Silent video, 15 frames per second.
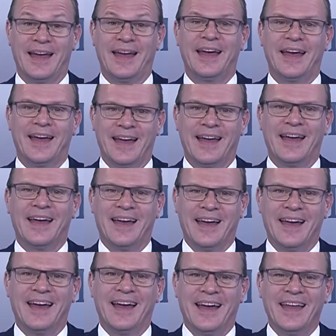That's right. So,
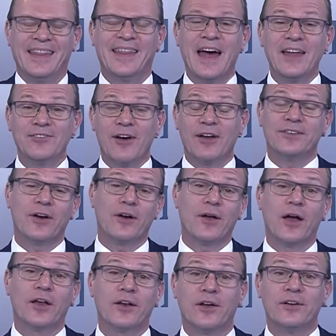you know, just as you see the
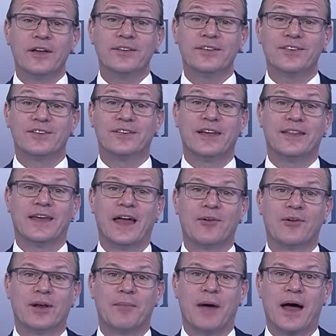equity market
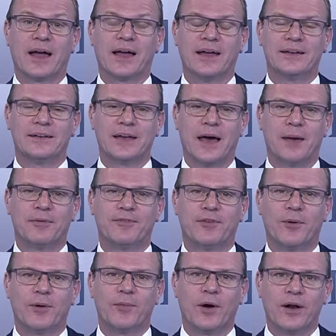performing well and investors
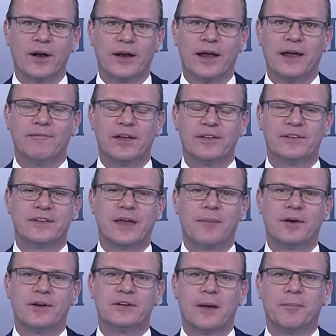happy to jump into that,
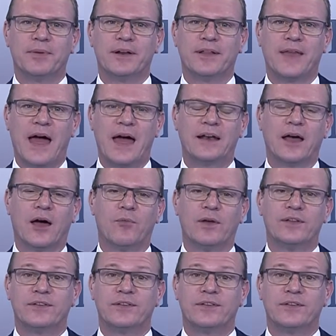we're seeing credit spreads narrow.